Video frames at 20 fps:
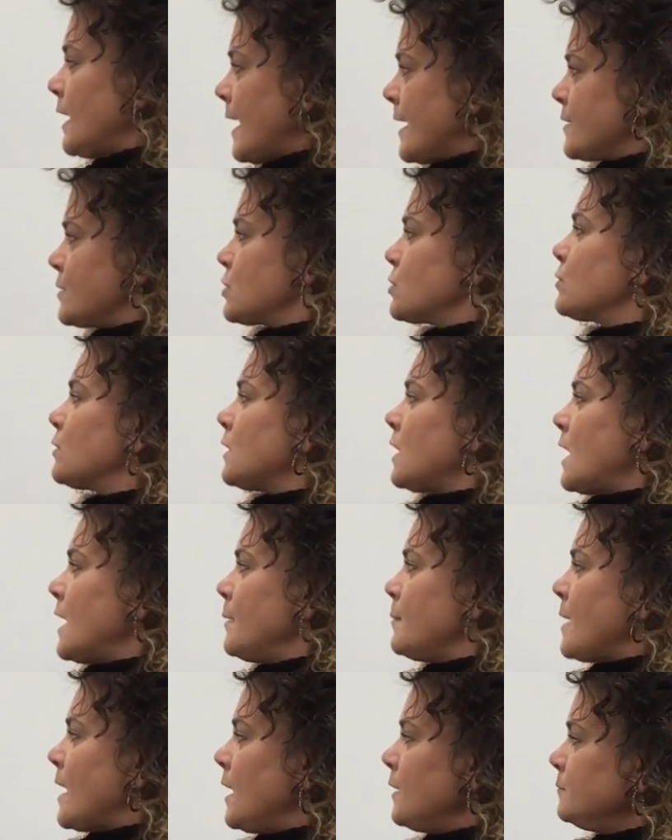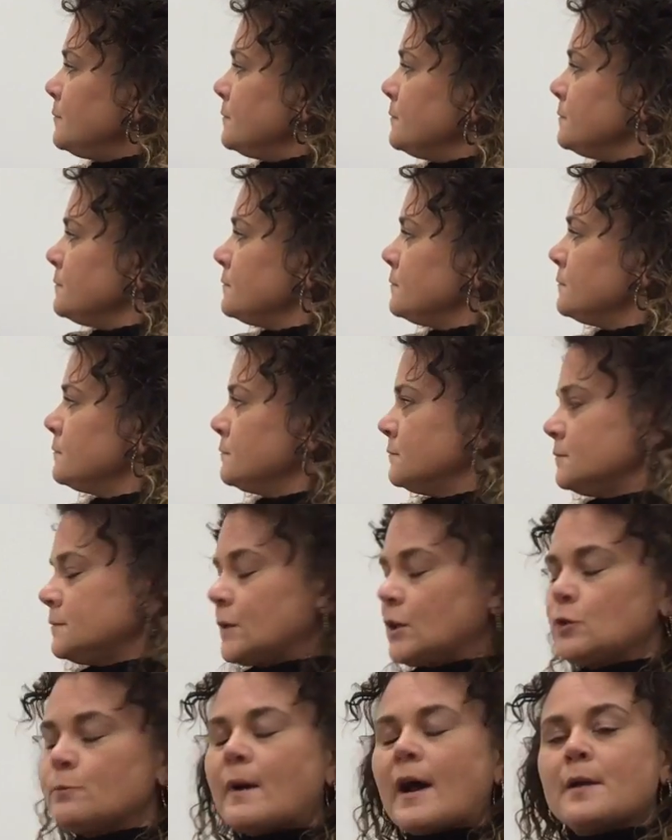As you climb up,
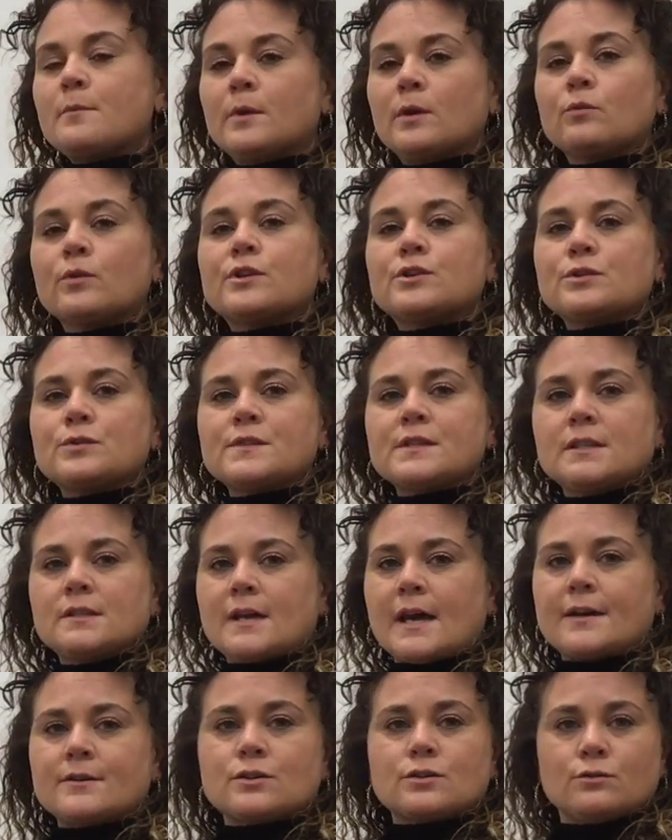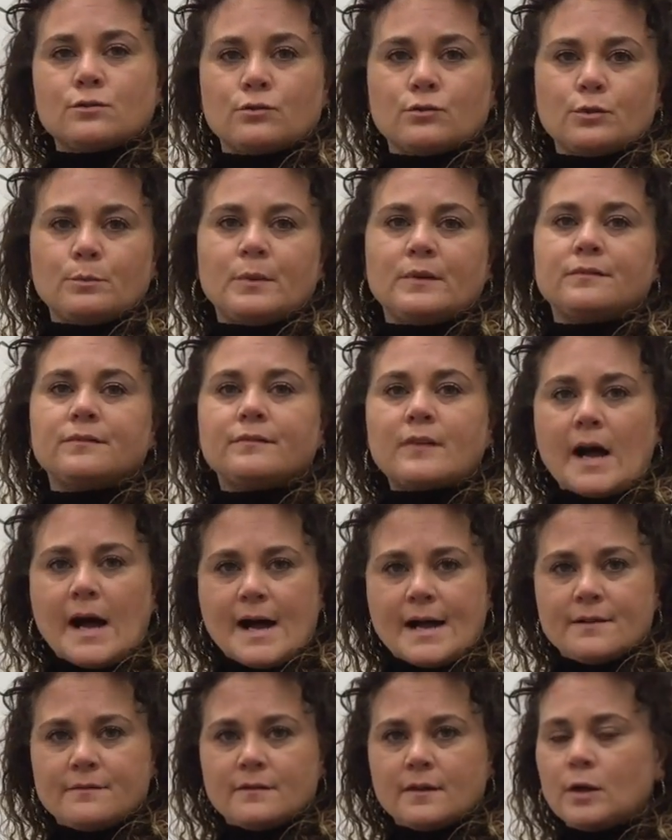you might be reducing that to a group of
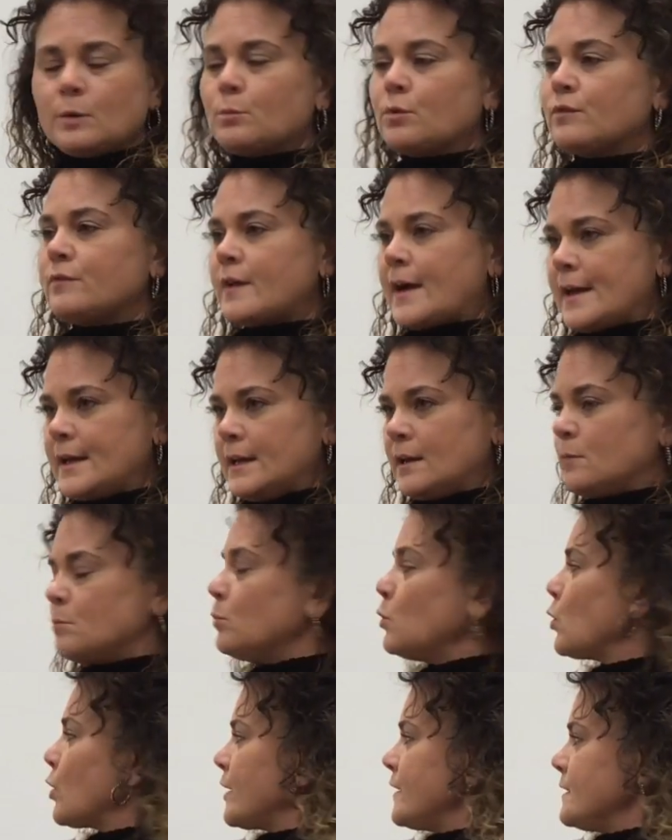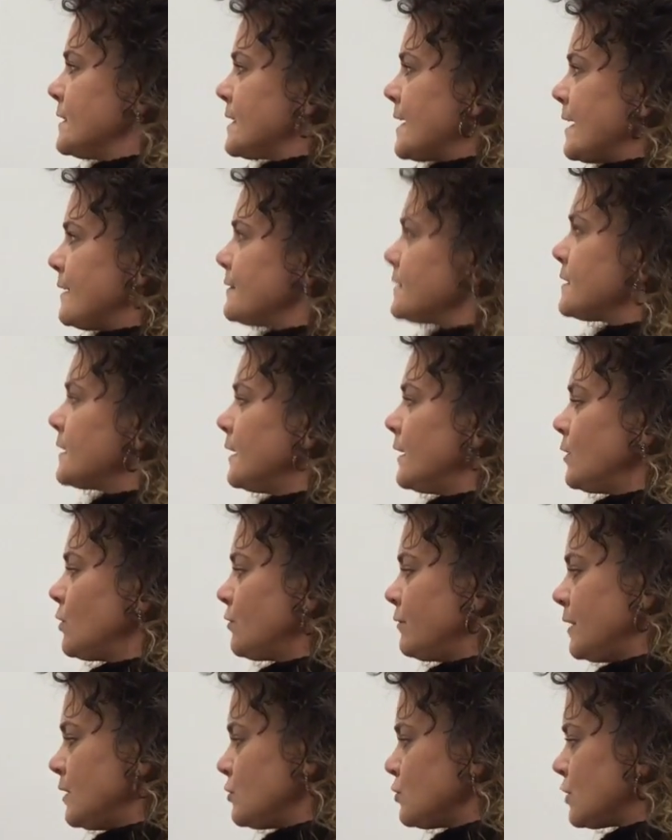5, providing a more intense
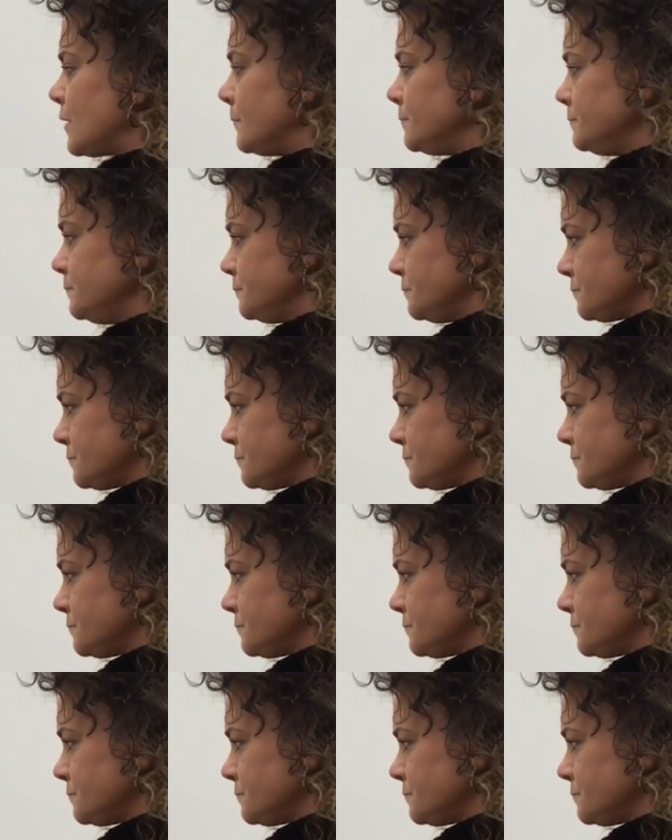intervention.